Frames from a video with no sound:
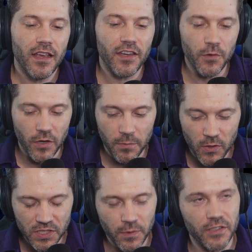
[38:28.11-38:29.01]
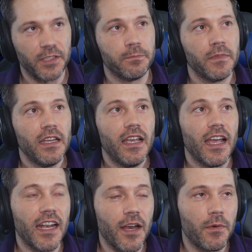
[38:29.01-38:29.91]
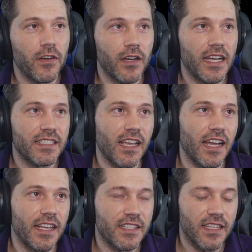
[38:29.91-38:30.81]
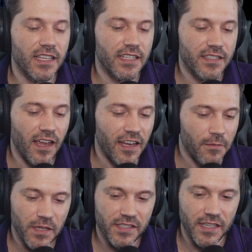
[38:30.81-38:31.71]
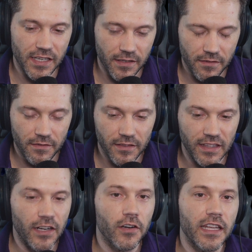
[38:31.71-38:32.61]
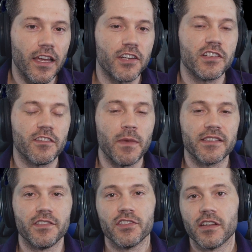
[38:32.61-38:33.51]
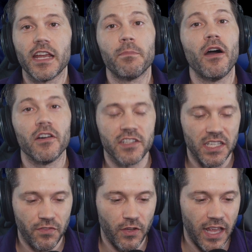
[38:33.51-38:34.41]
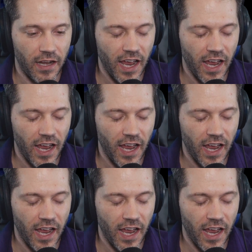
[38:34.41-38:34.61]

You are most welcome. And I realize, guys, that I am missing literally hundreds of messages, and I apologize for that.